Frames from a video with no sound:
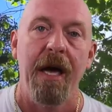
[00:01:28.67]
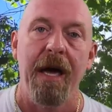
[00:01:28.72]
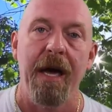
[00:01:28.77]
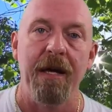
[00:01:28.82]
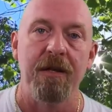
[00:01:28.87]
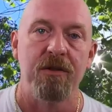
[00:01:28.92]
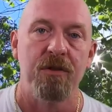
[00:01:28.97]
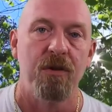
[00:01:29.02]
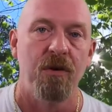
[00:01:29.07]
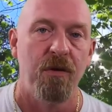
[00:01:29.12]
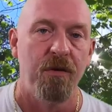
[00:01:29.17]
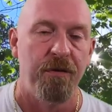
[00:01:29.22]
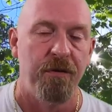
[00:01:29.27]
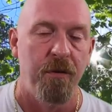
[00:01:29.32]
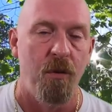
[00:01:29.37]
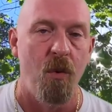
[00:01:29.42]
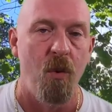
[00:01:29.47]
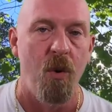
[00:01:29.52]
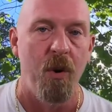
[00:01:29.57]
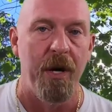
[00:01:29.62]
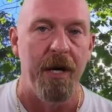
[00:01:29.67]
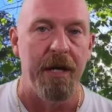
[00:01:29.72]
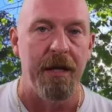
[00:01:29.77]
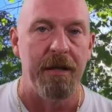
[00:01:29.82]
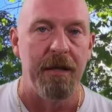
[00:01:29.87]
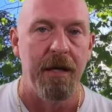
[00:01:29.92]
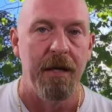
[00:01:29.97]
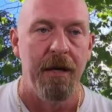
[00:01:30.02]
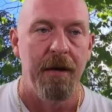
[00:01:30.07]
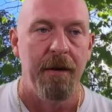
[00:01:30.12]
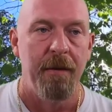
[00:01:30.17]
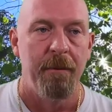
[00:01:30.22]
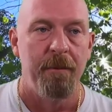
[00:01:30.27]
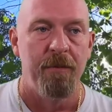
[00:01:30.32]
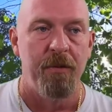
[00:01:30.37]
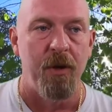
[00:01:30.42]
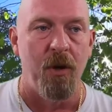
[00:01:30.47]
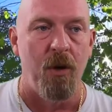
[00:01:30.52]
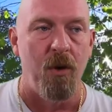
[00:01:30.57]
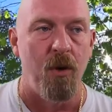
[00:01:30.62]
And to avoid
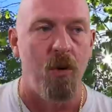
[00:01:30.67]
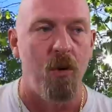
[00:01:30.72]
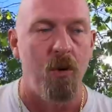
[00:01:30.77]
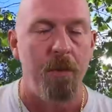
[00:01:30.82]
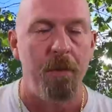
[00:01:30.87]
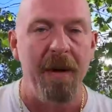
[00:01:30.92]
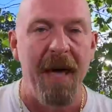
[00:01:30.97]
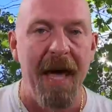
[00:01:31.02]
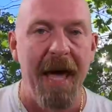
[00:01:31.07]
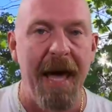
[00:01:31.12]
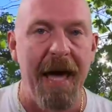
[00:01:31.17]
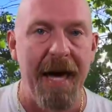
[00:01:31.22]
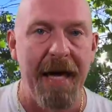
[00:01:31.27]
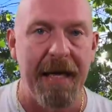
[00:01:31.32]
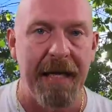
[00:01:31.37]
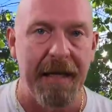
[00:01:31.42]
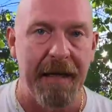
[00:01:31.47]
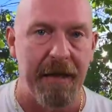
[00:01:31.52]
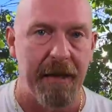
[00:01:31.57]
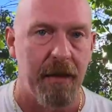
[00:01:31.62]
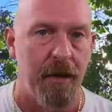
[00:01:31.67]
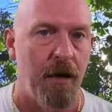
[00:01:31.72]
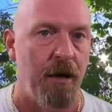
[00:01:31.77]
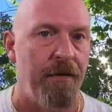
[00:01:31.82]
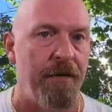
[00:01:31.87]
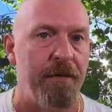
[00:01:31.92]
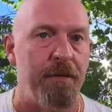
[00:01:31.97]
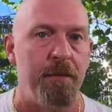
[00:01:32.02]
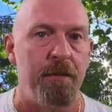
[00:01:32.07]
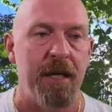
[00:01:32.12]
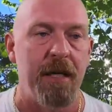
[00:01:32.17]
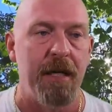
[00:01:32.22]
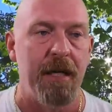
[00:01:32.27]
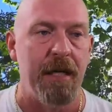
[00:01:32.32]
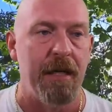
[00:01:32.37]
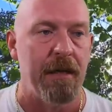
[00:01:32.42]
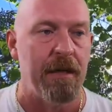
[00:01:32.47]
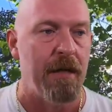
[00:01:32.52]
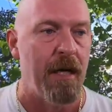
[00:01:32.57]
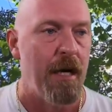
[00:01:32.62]
the whole panic of
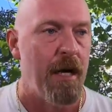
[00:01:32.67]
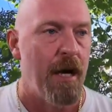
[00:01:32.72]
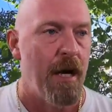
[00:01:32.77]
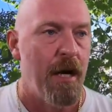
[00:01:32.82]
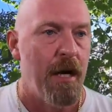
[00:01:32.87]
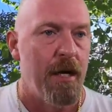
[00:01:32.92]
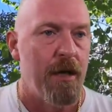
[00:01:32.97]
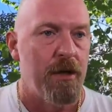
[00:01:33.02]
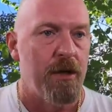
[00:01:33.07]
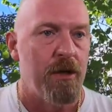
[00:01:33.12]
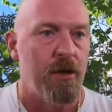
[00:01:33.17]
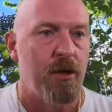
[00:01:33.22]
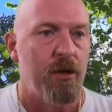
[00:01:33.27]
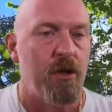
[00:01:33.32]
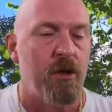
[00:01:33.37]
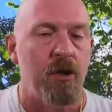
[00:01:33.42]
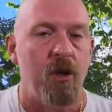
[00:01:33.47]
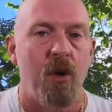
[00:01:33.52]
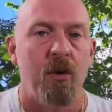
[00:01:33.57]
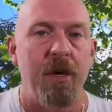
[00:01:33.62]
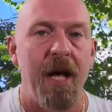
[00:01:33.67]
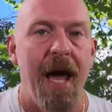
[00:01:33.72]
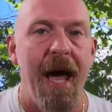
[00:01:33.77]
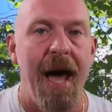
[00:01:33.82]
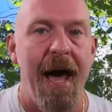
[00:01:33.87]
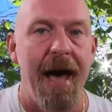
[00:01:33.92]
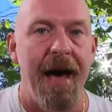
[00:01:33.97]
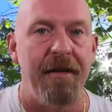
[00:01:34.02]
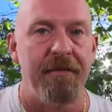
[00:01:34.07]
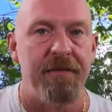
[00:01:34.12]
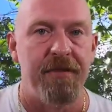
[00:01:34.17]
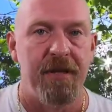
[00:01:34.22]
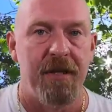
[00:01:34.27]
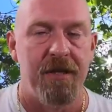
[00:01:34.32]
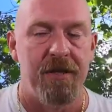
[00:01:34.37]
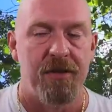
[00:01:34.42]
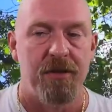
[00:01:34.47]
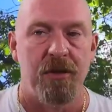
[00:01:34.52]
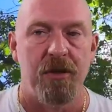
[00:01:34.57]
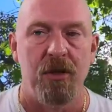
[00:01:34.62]
being, you, you don't have
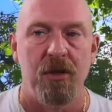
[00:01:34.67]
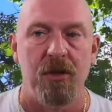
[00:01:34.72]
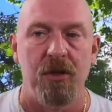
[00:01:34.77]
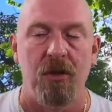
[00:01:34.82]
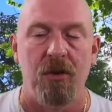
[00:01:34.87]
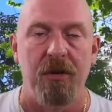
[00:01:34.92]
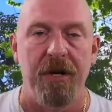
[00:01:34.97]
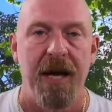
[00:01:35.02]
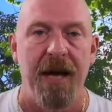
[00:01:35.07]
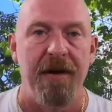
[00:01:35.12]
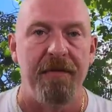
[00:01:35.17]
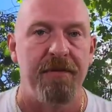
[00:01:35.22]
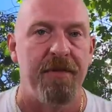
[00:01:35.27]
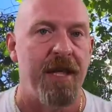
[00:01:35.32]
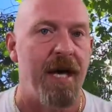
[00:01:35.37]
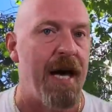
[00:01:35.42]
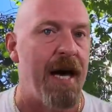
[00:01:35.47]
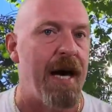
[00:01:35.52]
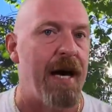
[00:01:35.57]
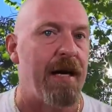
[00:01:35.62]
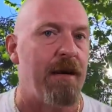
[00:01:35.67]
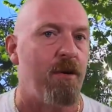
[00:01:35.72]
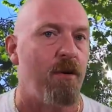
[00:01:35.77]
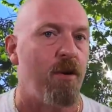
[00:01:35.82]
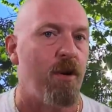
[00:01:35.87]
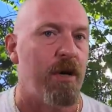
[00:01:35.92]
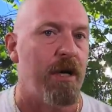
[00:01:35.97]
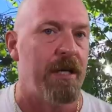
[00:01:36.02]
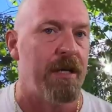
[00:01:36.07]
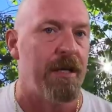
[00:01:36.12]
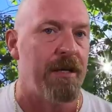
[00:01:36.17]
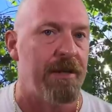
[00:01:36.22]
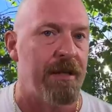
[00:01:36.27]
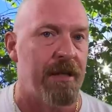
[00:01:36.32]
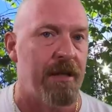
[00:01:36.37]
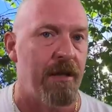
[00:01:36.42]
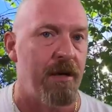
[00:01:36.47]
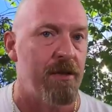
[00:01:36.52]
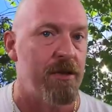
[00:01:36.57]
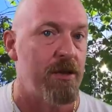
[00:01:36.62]
this or you don't have that or
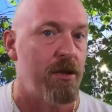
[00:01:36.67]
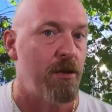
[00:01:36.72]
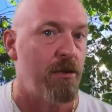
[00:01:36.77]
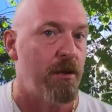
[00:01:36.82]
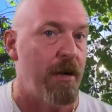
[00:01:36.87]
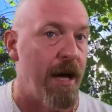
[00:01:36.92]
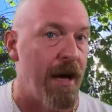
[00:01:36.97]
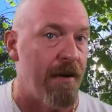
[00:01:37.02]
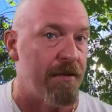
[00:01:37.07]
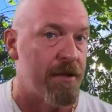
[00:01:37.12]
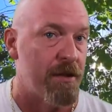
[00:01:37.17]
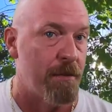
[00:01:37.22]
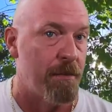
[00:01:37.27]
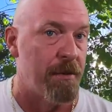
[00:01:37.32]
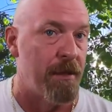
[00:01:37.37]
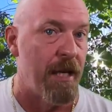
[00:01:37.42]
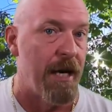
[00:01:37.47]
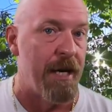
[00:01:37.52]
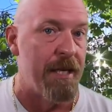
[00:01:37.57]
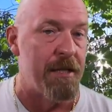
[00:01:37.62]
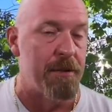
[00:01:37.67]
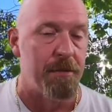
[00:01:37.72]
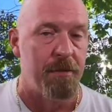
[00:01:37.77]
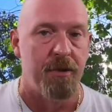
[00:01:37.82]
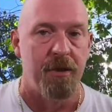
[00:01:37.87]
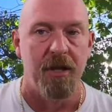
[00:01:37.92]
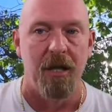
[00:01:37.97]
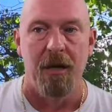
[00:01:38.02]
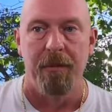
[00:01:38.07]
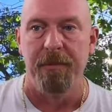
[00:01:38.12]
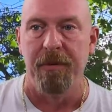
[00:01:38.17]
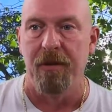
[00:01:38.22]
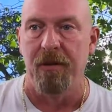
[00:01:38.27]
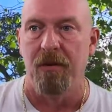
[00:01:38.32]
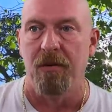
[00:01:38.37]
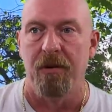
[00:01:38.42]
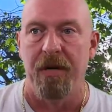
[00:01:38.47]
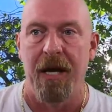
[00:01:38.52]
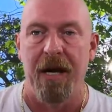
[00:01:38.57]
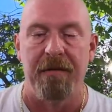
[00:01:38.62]
anything else, you don't have supplies put up, you
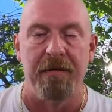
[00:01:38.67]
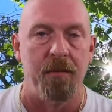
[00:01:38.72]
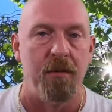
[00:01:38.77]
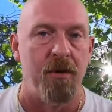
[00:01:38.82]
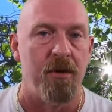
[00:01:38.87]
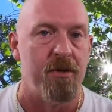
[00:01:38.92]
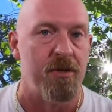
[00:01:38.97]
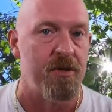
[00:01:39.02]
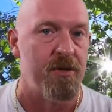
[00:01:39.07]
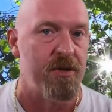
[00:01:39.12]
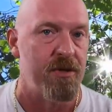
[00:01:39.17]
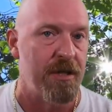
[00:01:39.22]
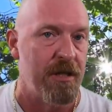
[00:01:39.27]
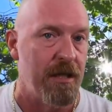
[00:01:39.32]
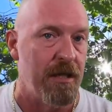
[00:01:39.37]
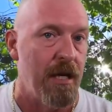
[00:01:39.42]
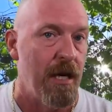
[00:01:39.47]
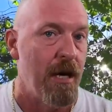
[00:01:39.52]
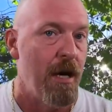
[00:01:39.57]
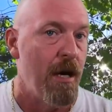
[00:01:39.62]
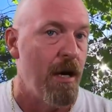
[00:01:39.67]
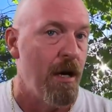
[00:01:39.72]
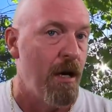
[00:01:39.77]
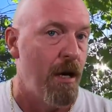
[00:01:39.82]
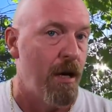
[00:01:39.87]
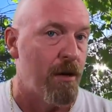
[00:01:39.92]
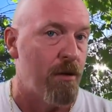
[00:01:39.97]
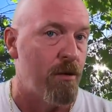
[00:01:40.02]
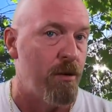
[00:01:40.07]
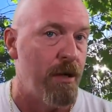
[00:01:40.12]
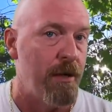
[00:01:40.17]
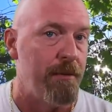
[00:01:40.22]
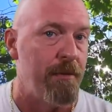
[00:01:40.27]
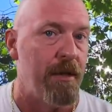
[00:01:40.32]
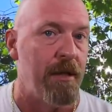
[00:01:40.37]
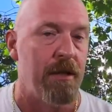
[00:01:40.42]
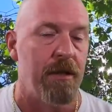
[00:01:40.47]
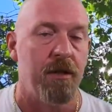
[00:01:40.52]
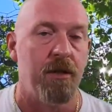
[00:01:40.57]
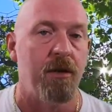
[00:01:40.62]
don't have emergency
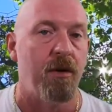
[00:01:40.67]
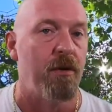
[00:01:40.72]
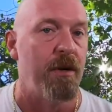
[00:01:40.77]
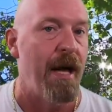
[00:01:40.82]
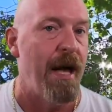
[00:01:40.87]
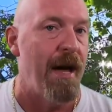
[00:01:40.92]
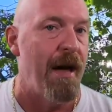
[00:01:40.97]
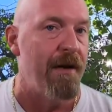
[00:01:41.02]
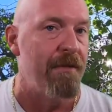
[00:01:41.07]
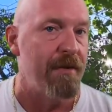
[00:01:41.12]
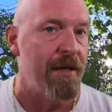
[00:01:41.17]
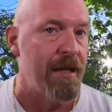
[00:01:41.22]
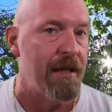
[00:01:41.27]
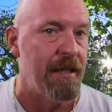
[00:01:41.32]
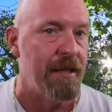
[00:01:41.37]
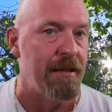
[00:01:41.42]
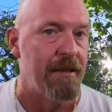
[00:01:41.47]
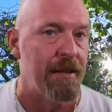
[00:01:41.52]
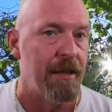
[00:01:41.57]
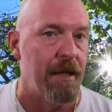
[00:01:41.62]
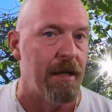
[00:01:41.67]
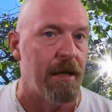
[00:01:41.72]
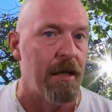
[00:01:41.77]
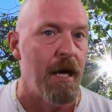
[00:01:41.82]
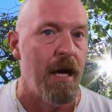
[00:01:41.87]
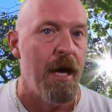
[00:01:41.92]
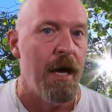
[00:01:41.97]
equipment, you don't have anything.